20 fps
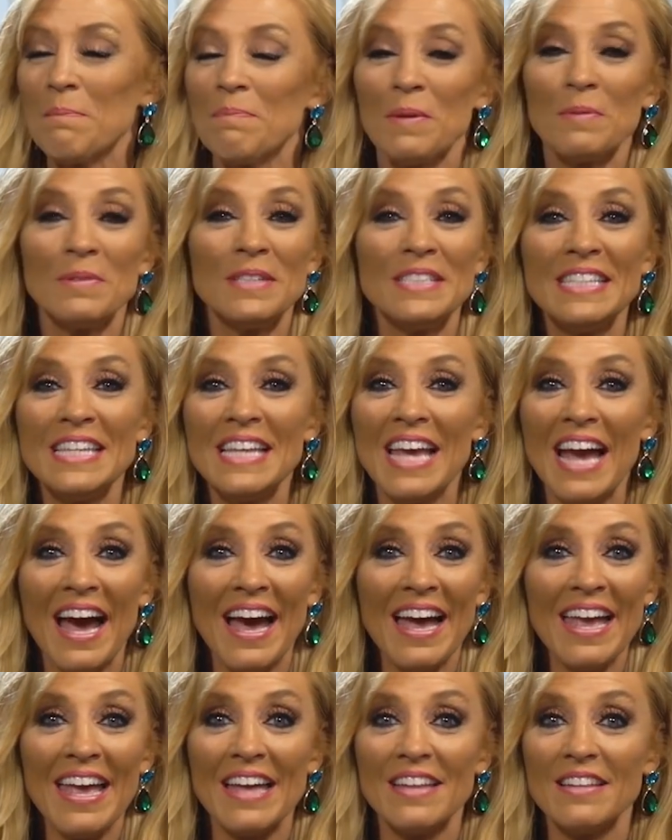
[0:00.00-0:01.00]
Well, see,
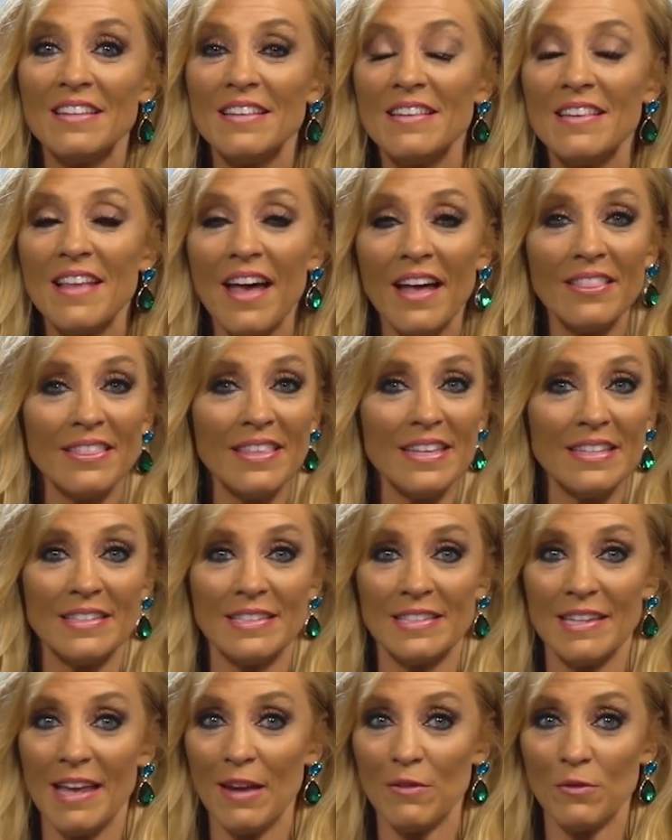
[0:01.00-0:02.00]
I had nothing
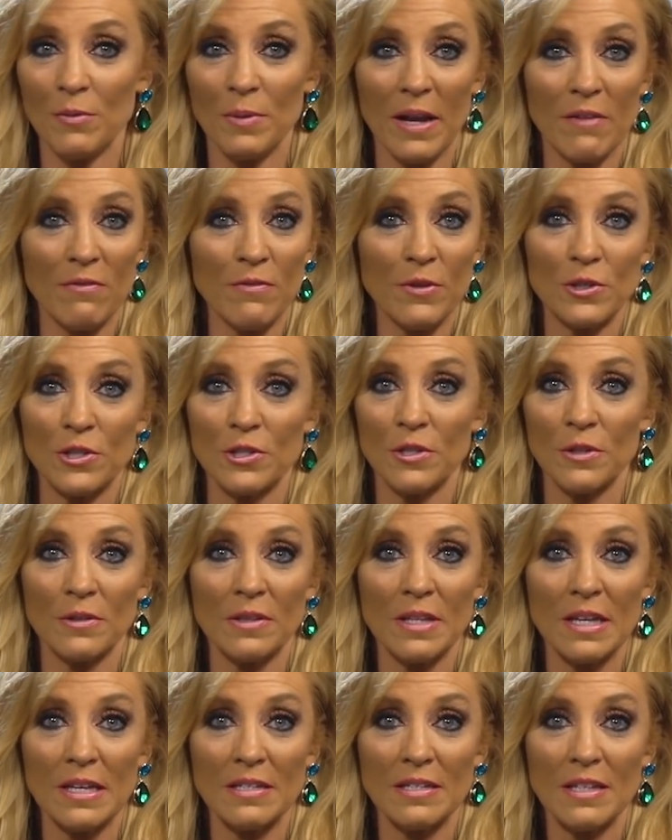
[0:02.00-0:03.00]
saved when I first
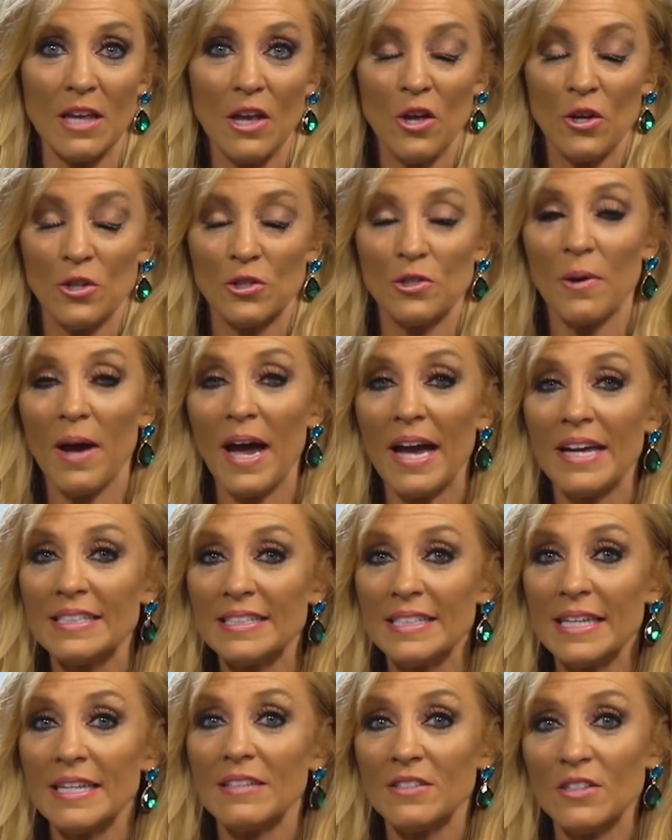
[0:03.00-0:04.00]
learned this. So I
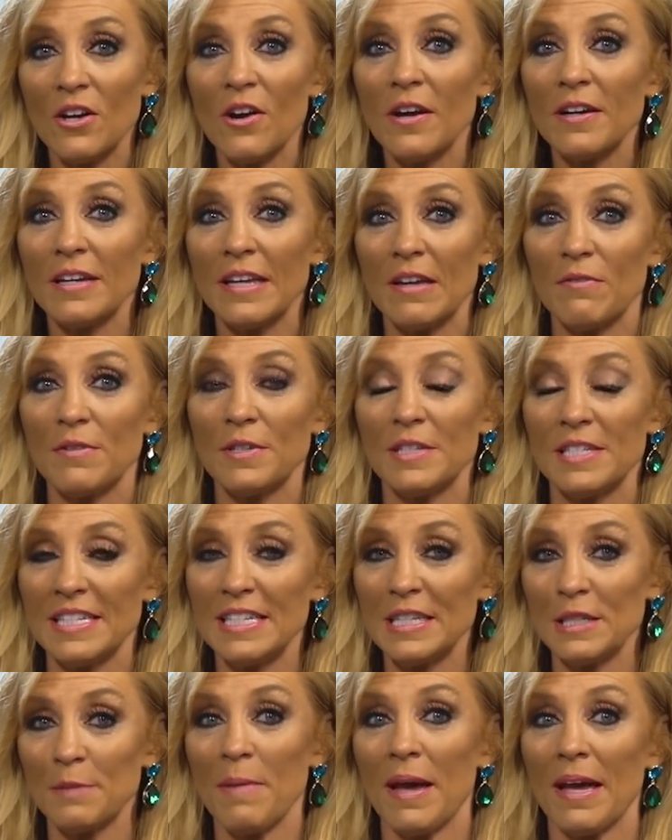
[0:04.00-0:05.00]
set a target for
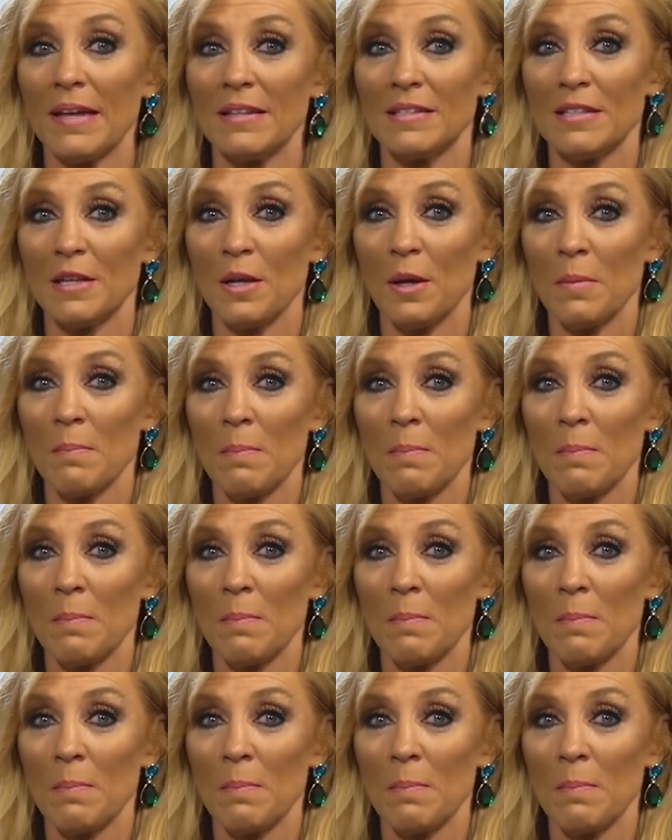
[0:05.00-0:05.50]
6 months.